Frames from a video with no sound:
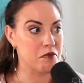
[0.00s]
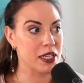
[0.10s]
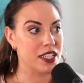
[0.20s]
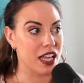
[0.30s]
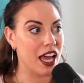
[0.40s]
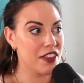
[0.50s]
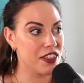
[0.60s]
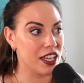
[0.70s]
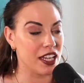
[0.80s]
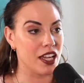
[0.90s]
Because I
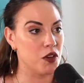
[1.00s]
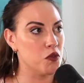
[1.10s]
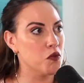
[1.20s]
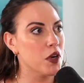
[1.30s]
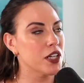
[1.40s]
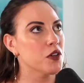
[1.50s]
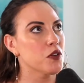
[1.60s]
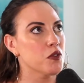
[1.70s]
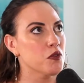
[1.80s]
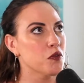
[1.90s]
think when
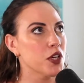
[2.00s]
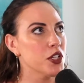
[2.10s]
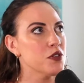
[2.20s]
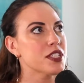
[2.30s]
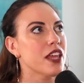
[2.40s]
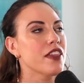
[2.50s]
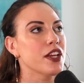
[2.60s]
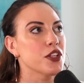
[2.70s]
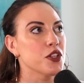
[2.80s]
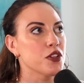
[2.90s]
when you said that
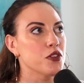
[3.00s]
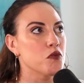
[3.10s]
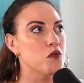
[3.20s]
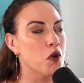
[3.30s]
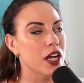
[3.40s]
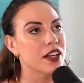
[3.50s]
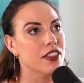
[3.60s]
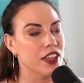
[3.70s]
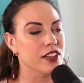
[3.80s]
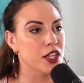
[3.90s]
the one
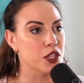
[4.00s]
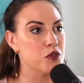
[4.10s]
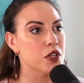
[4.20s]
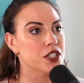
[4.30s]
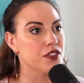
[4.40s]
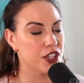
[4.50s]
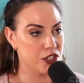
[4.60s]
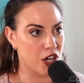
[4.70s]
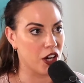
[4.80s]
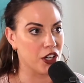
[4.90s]
thing that you wish for your
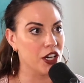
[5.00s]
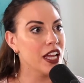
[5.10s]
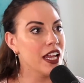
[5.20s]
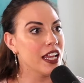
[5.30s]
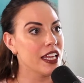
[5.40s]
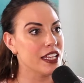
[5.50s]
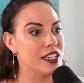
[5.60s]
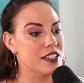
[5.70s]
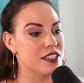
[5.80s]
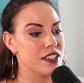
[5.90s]
daughter
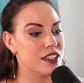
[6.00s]
is